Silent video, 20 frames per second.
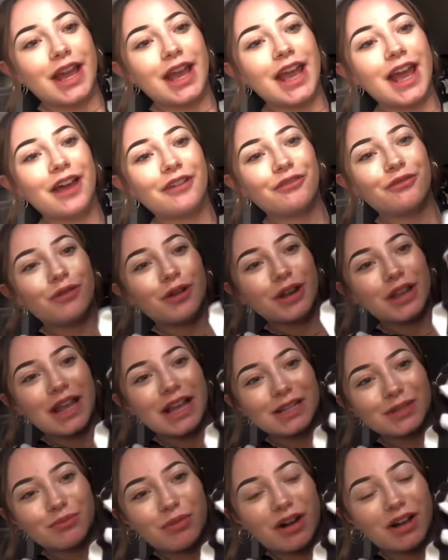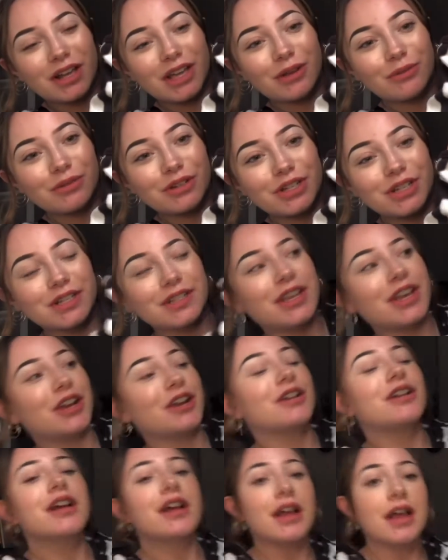I have one last pocket, which is
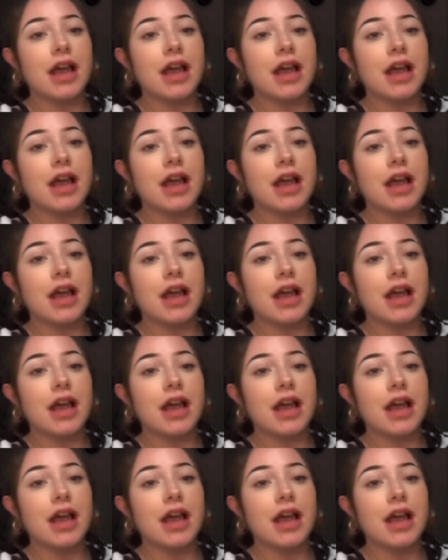here.